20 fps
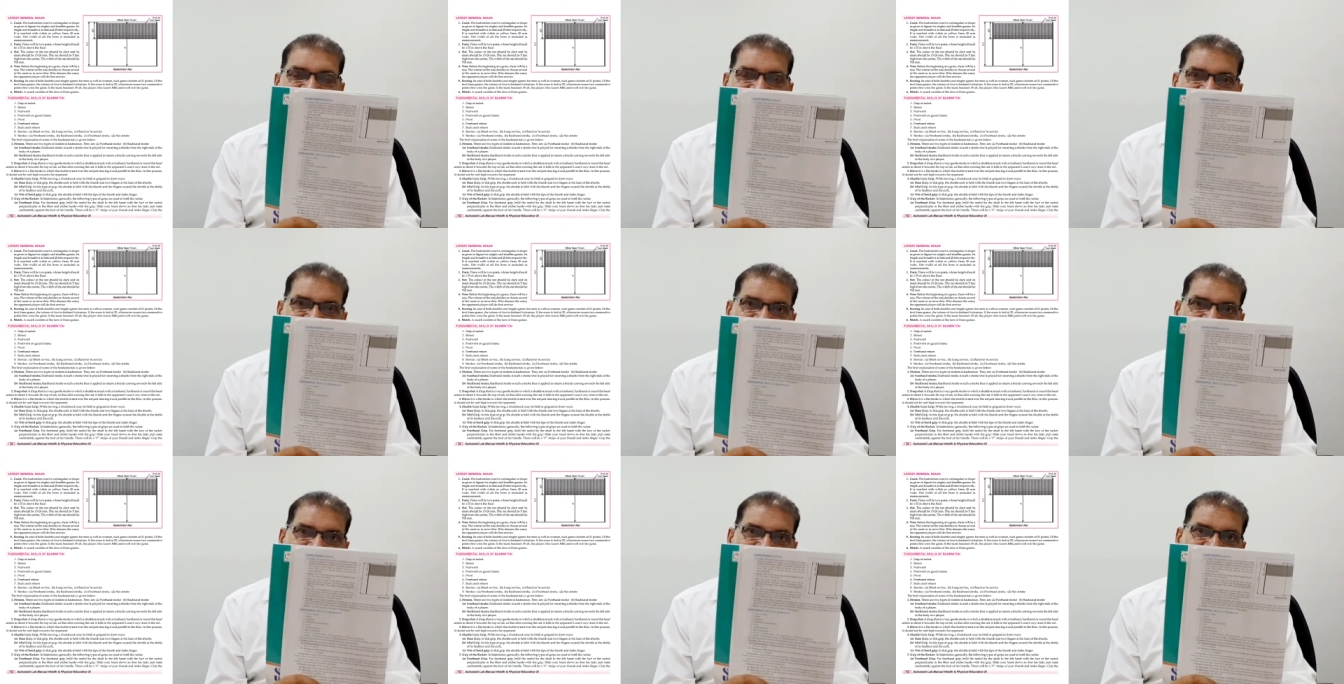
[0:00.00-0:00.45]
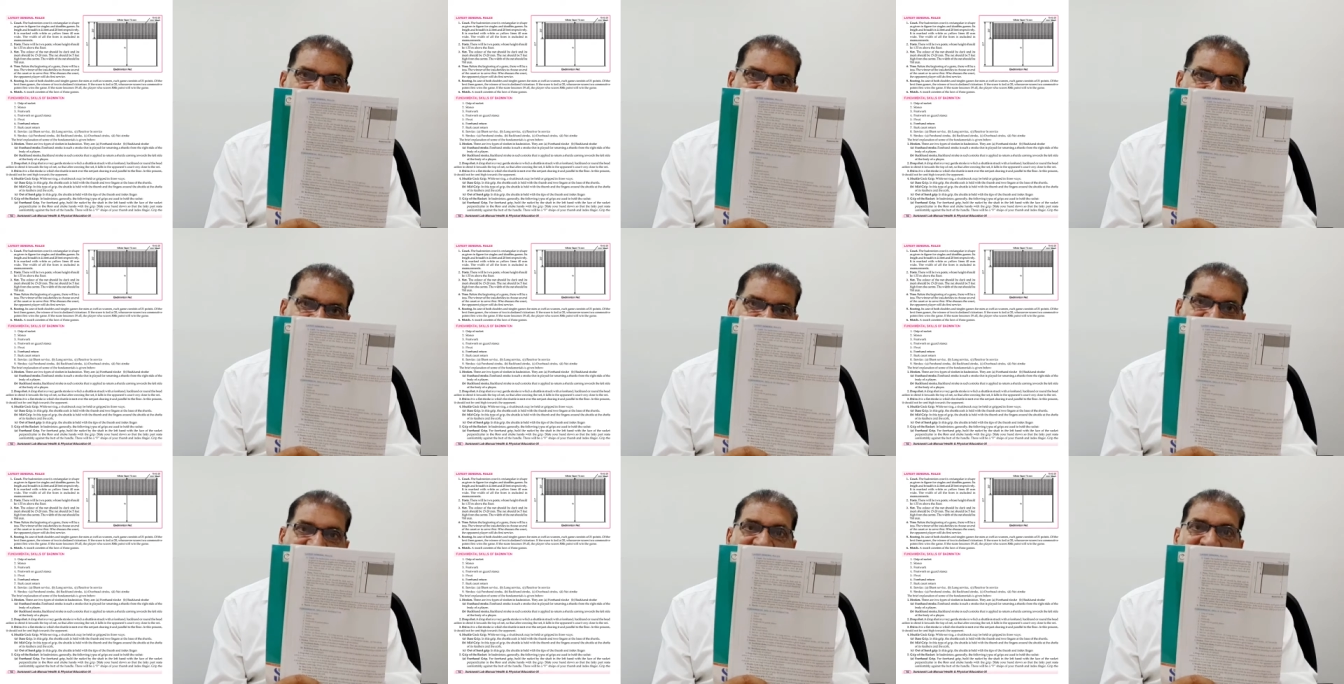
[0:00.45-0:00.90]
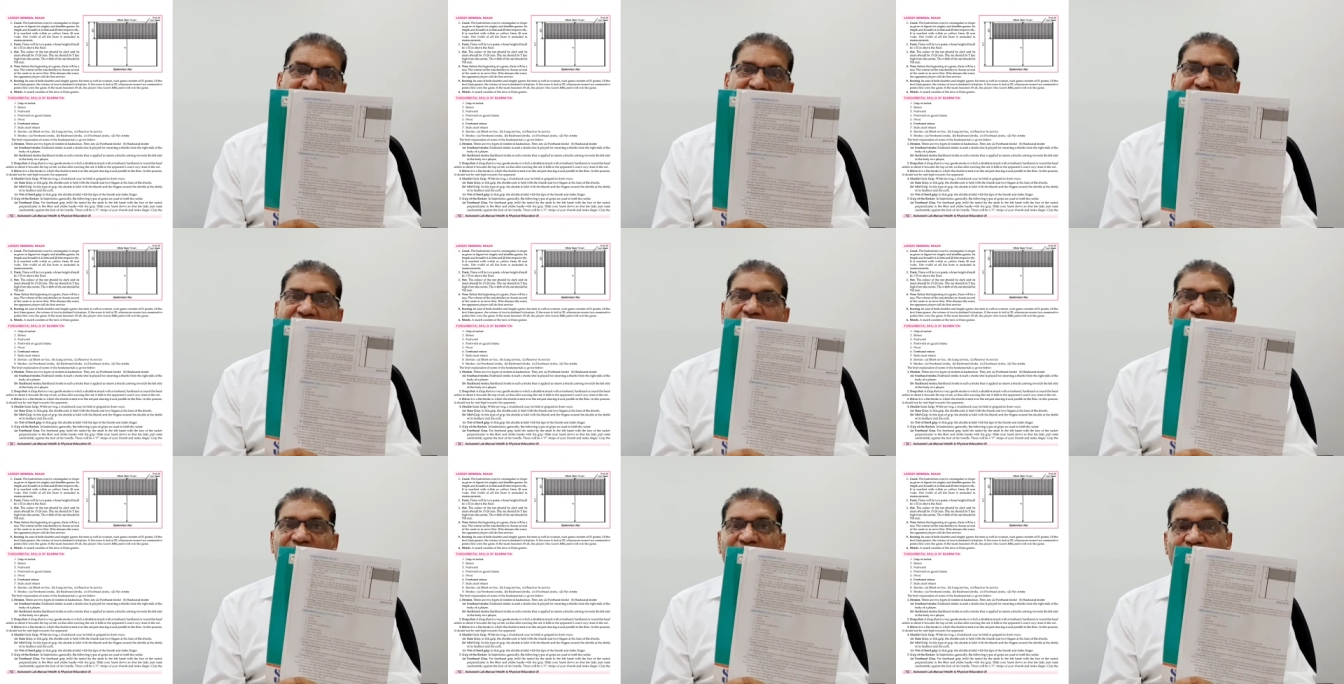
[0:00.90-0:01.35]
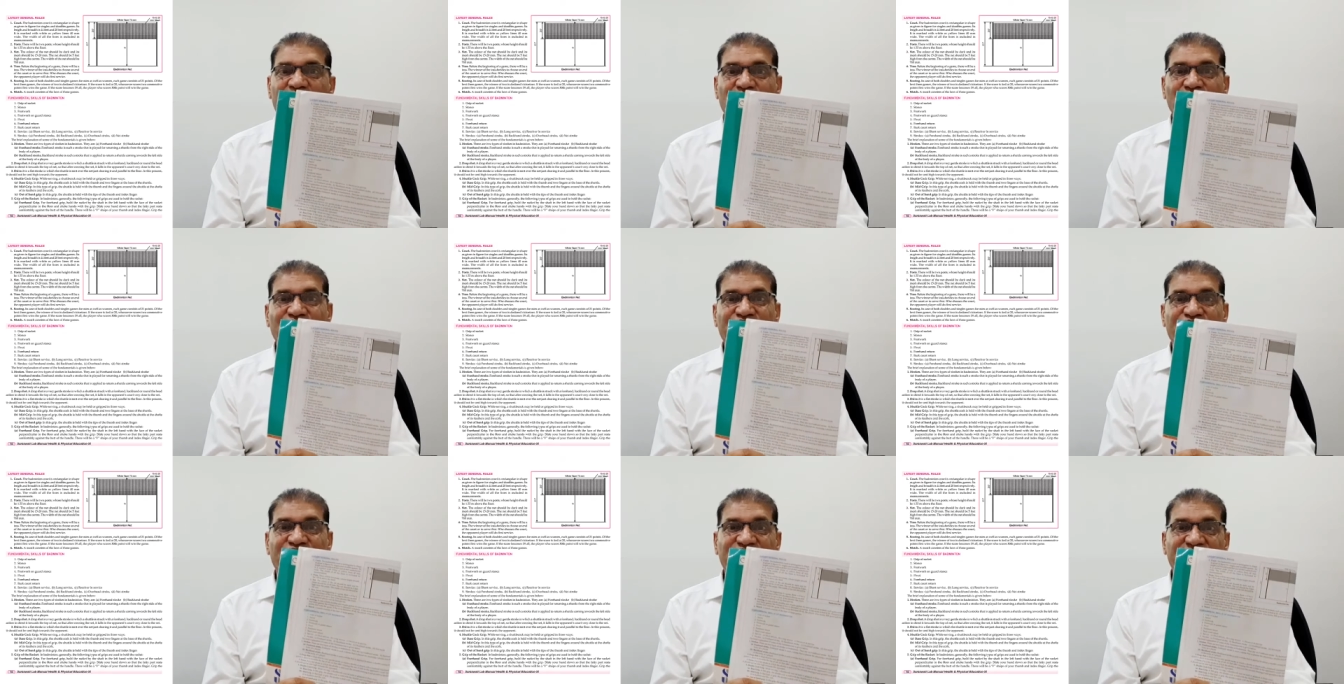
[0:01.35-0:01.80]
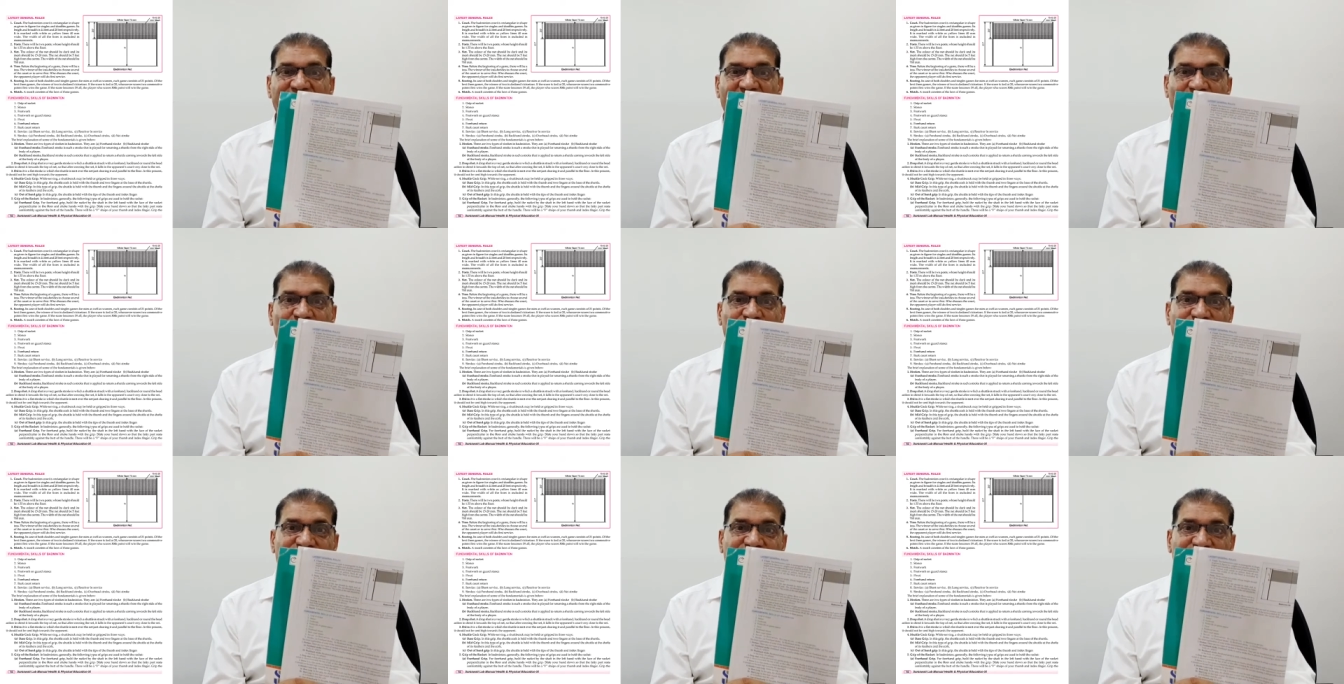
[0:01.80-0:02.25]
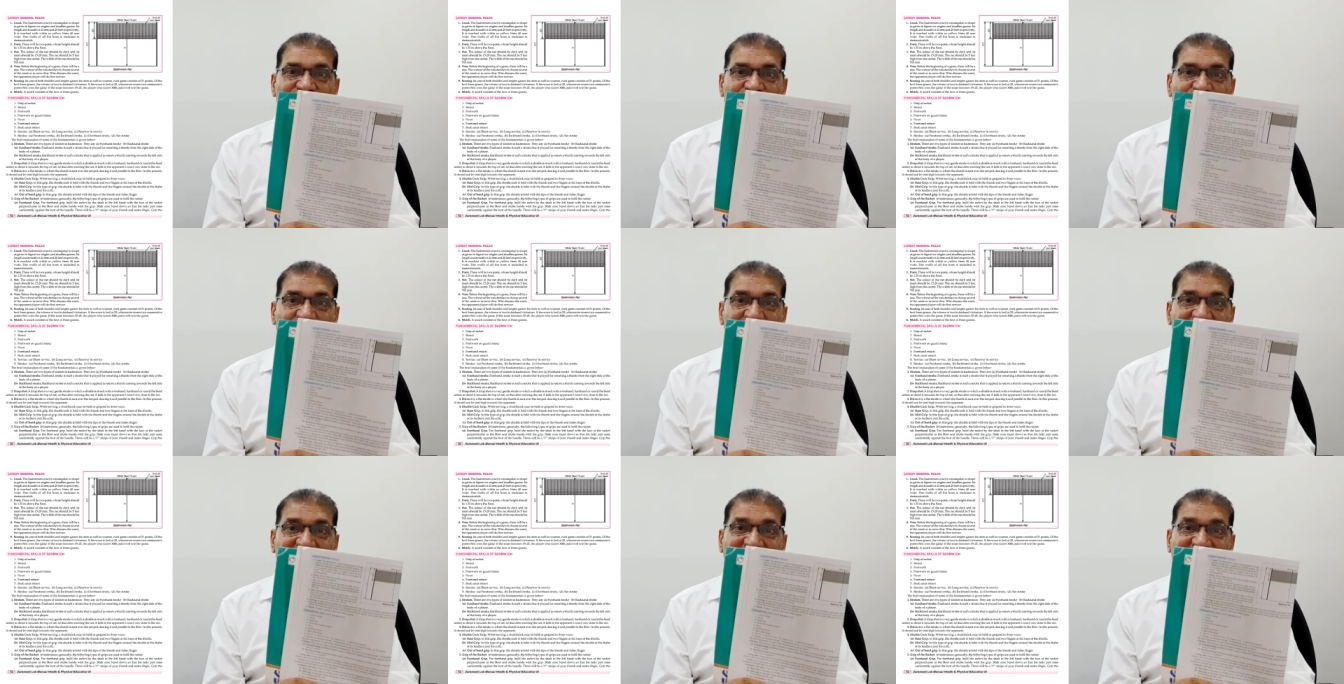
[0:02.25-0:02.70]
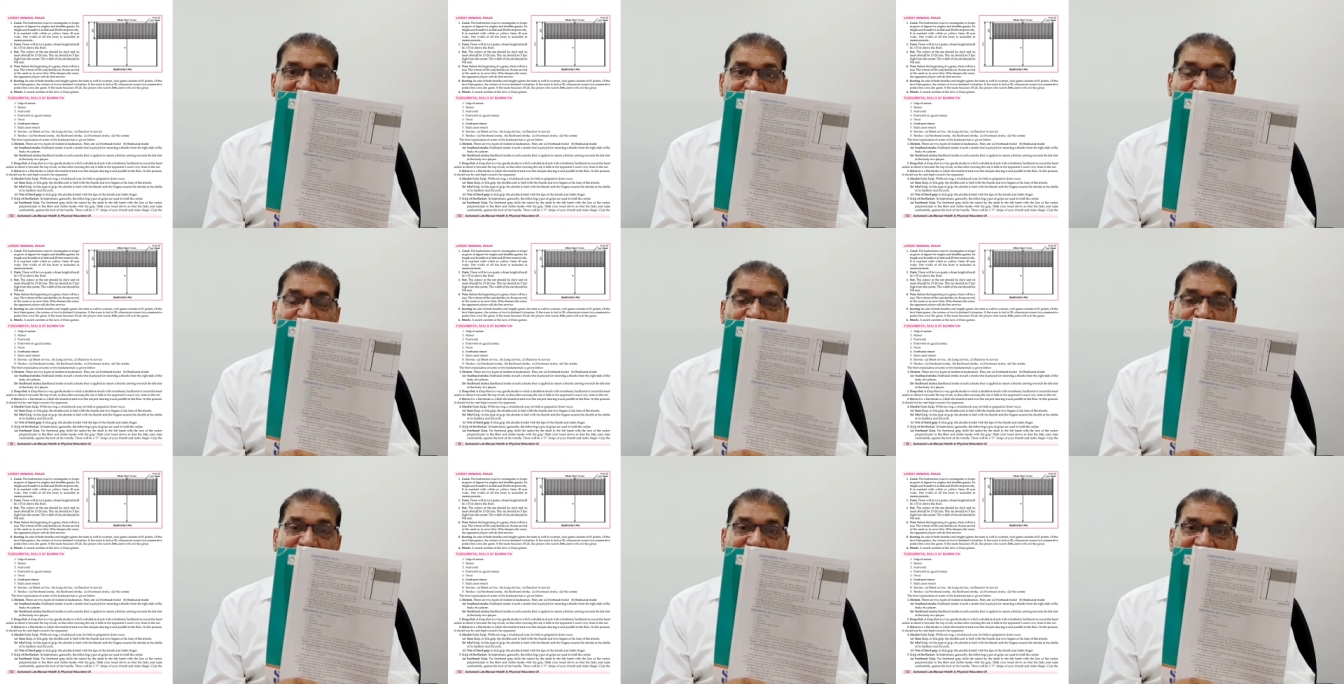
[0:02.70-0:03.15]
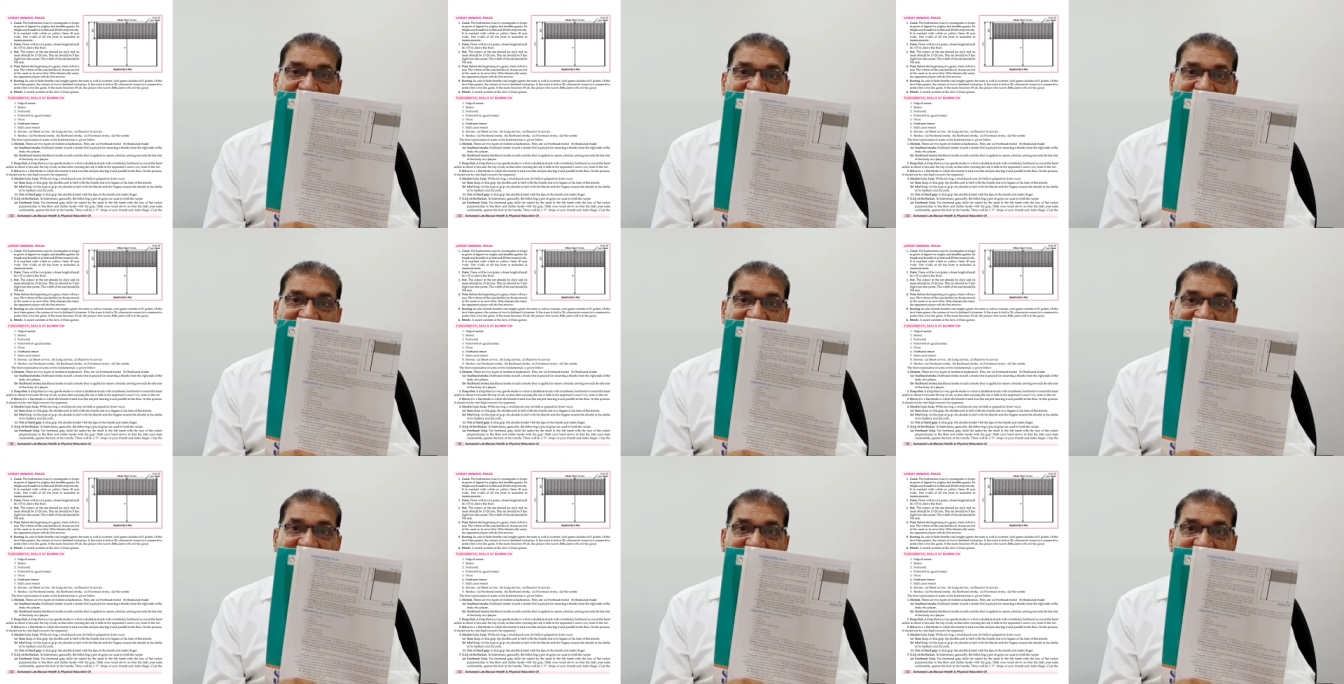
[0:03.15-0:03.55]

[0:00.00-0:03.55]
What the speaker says: is given here, because without knowing the proper